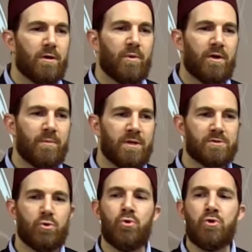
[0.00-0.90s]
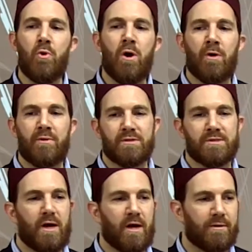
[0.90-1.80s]
but it means who you are
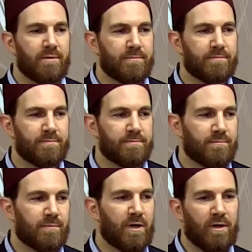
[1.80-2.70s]
inside, right?